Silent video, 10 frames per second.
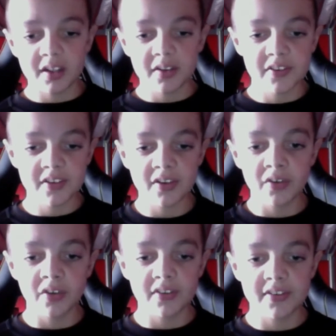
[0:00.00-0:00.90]

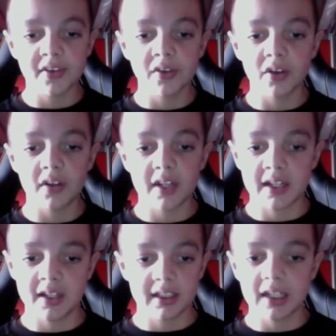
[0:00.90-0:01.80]
still got
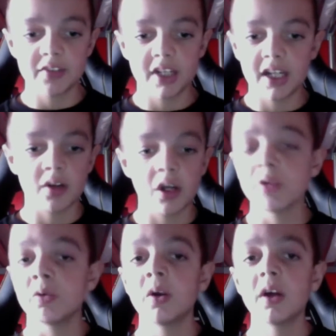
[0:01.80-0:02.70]

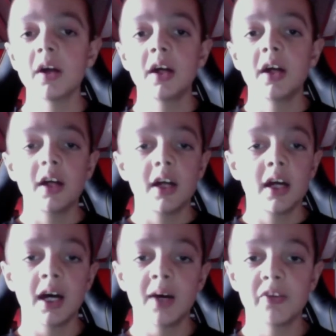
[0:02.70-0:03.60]
Cavalero.
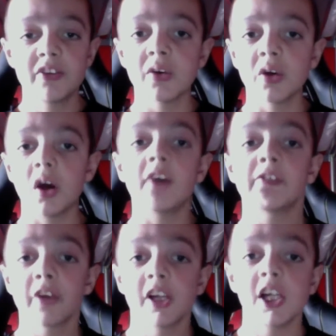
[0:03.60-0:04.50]
We've still got our
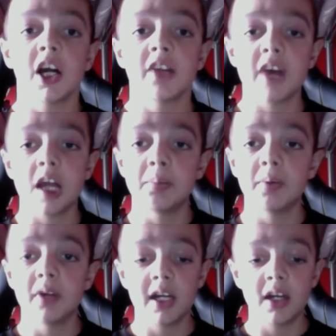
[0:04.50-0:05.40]
front line available,
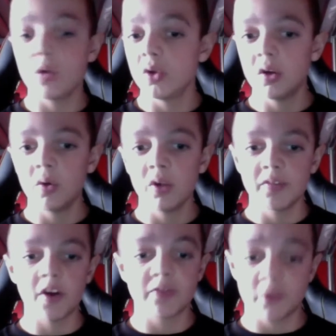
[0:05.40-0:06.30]
all
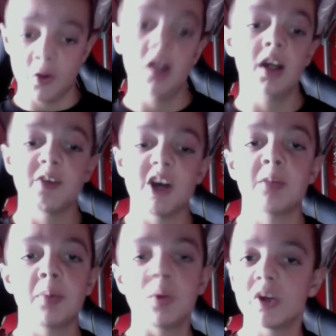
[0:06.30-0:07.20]
of our front line
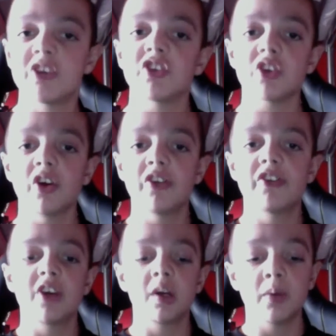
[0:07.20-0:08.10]
available, which is good.
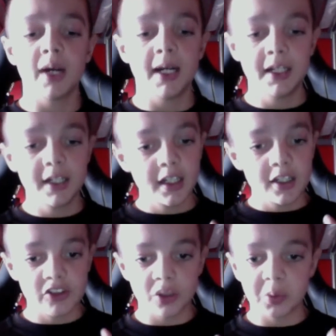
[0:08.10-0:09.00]

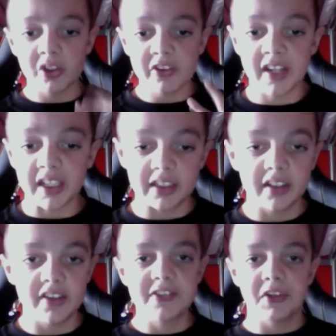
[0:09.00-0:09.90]
So our attack
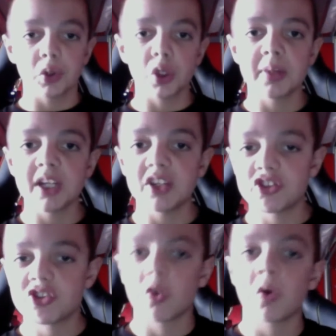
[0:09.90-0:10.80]
is still going to be as
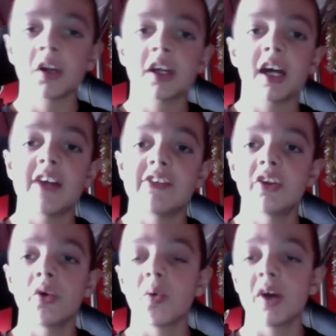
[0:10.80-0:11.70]
strong as
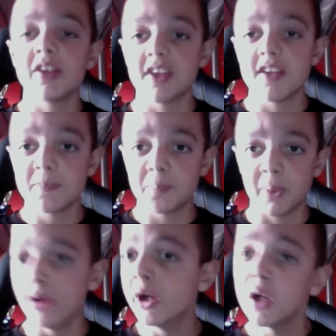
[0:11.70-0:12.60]
it always is,
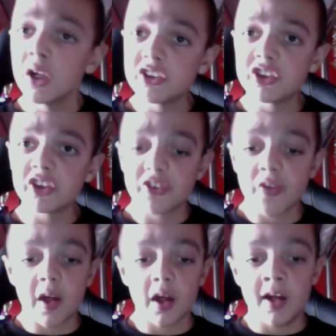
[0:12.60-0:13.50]
but just
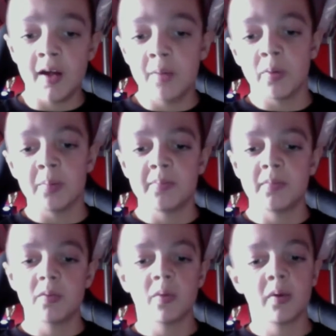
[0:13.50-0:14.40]
that one
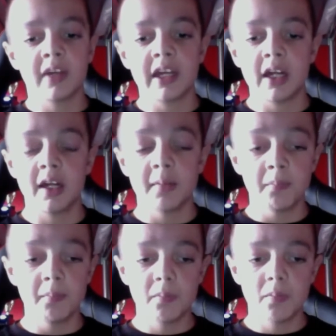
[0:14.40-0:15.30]
man